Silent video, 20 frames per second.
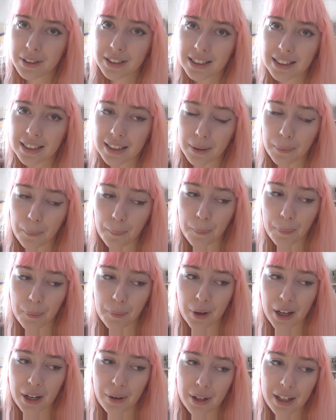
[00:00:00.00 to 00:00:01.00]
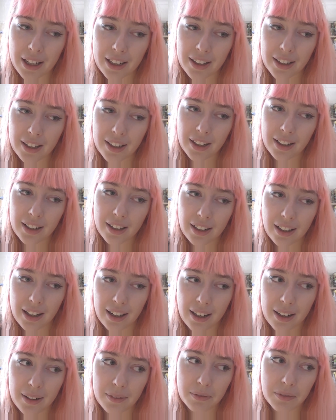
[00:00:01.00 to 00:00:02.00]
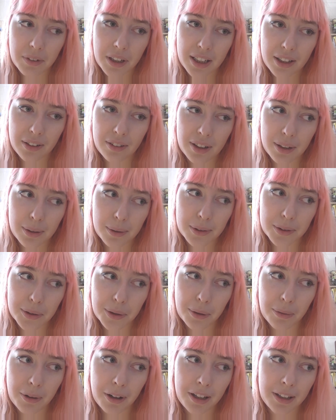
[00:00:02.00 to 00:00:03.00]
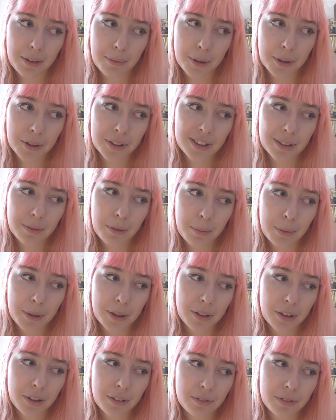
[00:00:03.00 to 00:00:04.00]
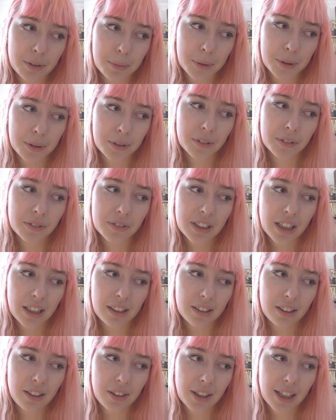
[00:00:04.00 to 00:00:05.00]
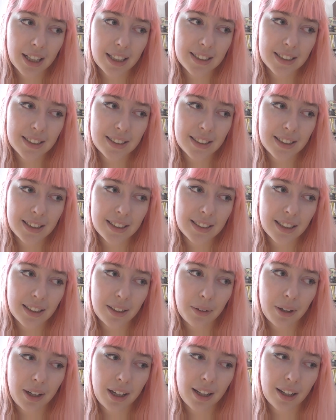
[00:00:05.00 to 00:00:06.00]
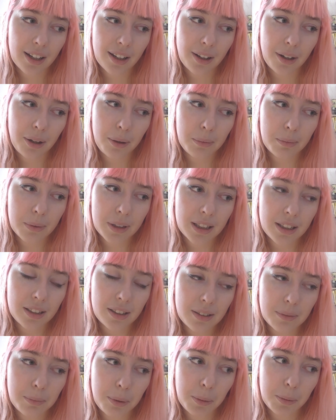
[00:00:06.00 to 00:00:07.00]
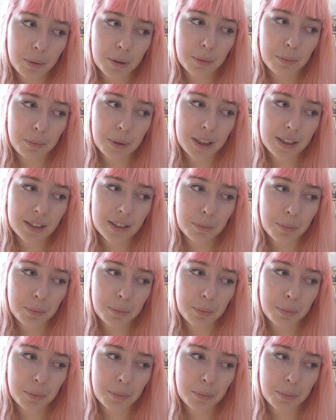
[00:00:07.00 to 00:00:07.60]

we'll see. But anyway, um, I don't really want to talk about it anymore because I'm a bit uncomfortable telling you guys as it is anyway. And I hope that people can be